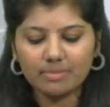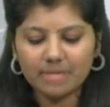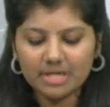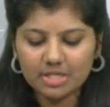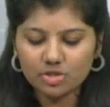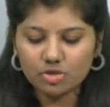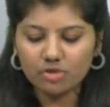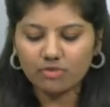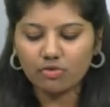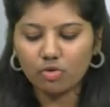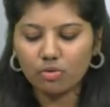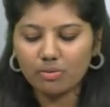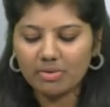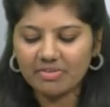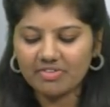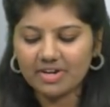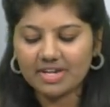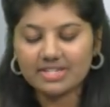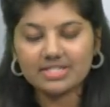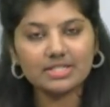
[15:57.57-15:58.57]
Minister of Home
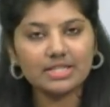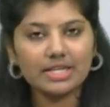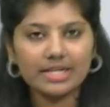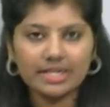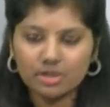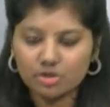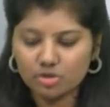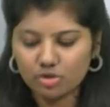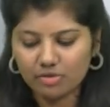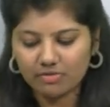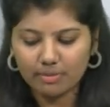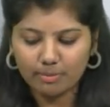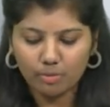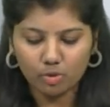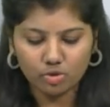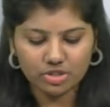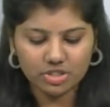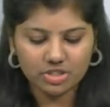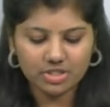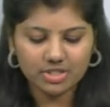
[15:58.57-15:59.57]
Affairs and the leaders of
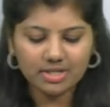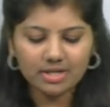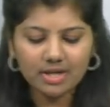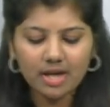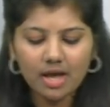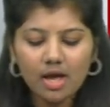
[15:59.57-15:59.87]
opposition.